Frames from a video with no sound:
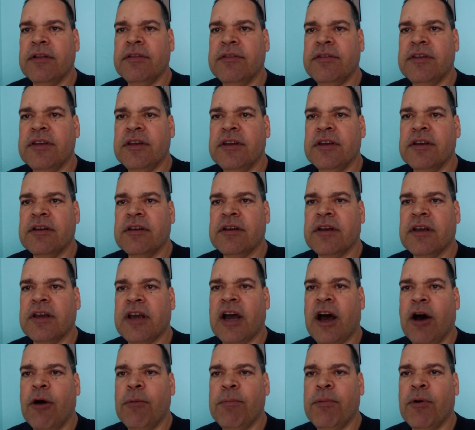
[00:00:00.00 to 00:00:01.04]
the
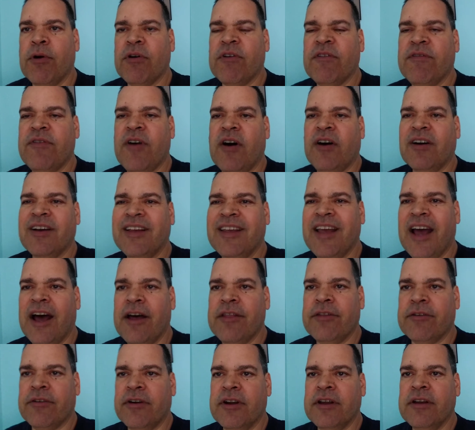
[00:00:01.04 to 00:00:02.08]
Cowpoke Fall
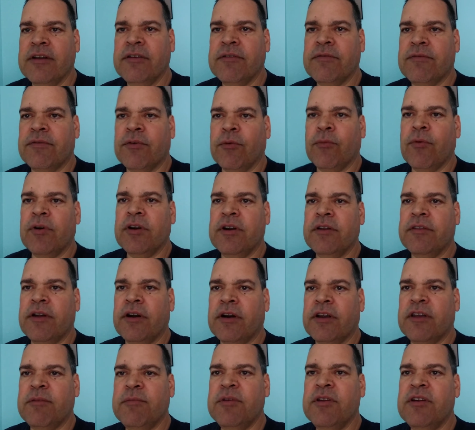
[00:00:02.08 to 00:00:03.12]
Gathering for one of
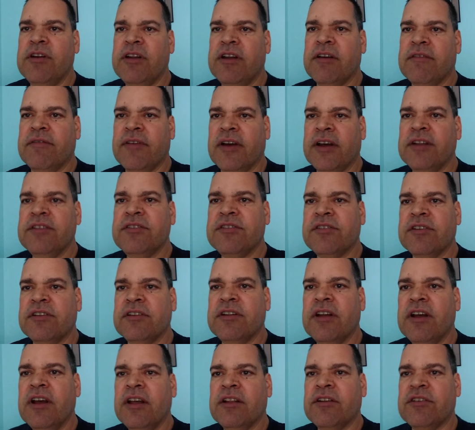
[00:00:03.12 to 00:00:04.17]
their community events,
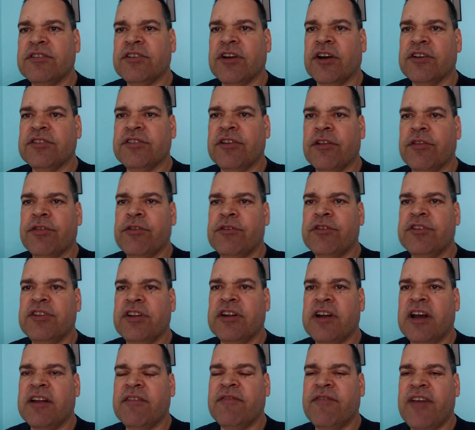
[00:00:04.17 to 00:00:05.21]
and there's also Thursday
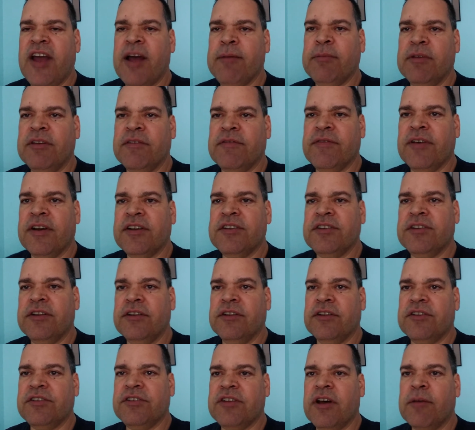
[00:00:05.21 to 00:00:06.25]
Night Family Fest in
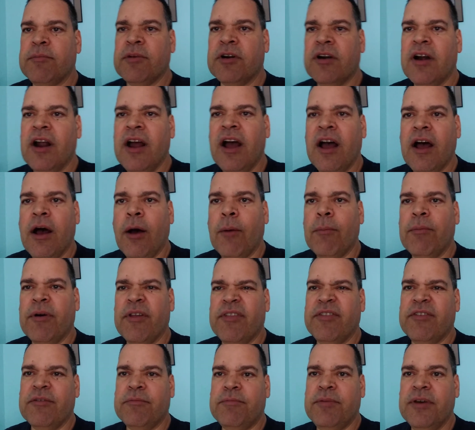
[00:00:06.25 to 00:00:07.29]
the summer.
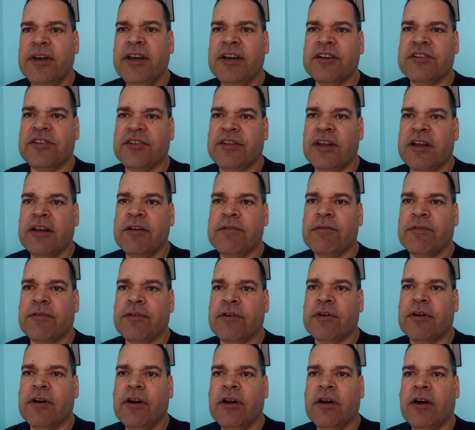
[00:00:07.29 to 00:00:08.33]
But the biggest thing
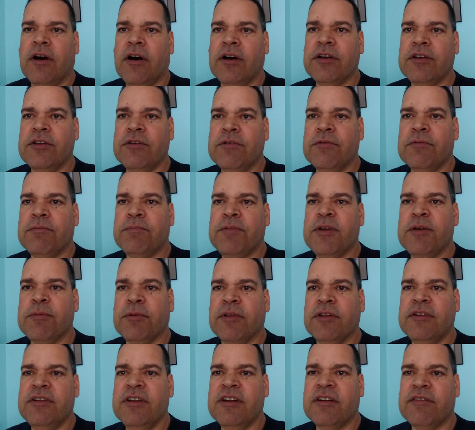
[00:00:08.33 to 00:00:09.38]
for all you
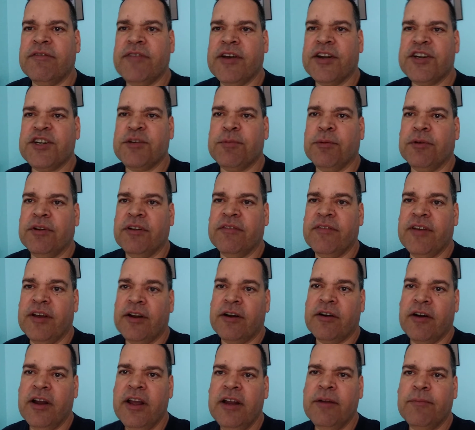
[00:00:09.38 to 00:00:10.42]
people that need a vegetable to
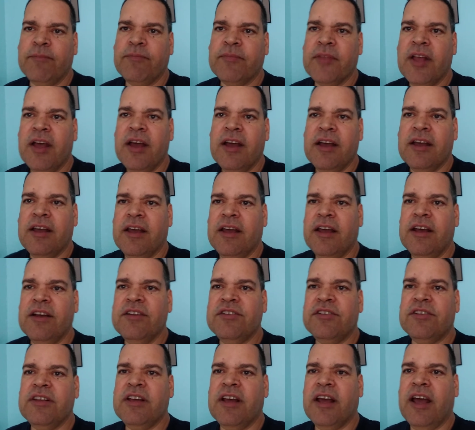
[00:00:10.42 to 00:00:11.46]
venerate
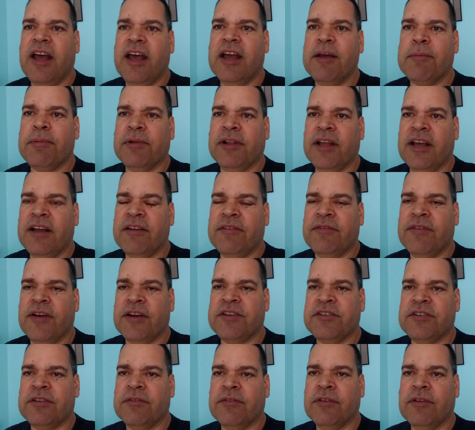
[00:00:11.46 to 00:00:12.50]
is the Eggplant
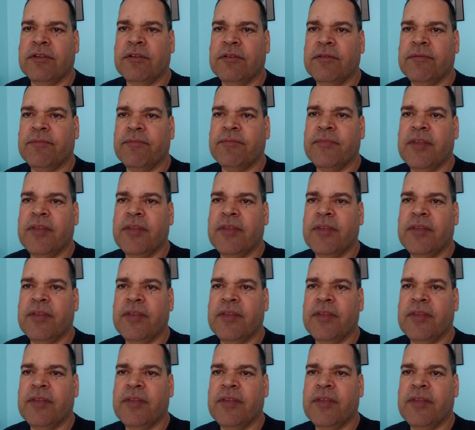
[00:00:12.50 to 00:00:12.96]
Festival.